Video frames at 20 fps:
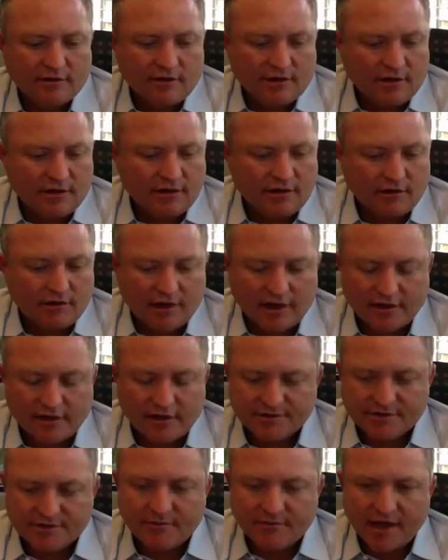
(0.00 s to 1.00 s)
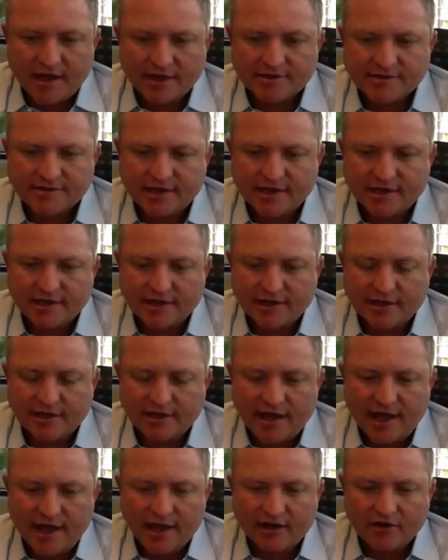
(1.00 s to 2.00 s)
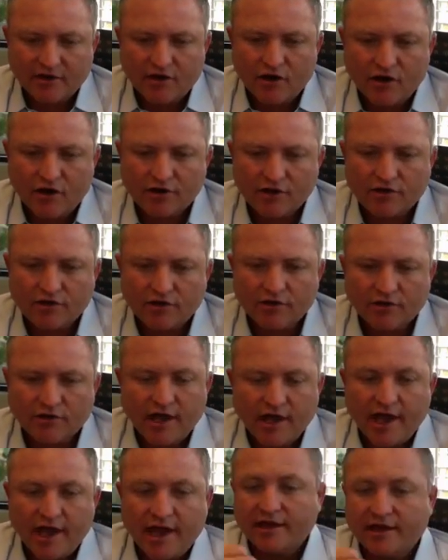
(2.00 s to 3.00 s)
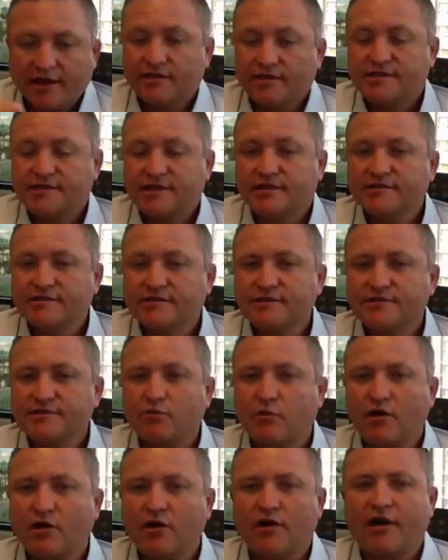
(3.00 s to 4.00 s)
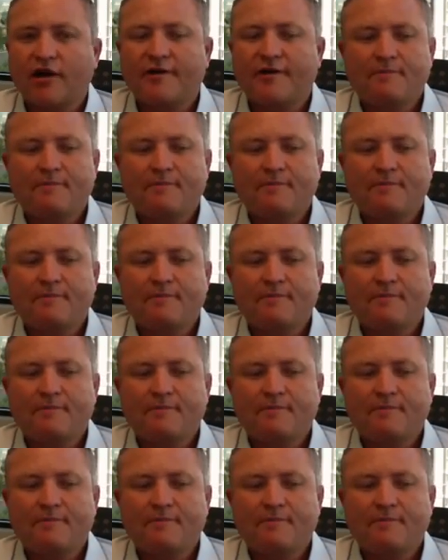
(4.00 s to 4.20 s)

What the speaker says: I don't know, out of some magazine, and it had an article, and see, this is where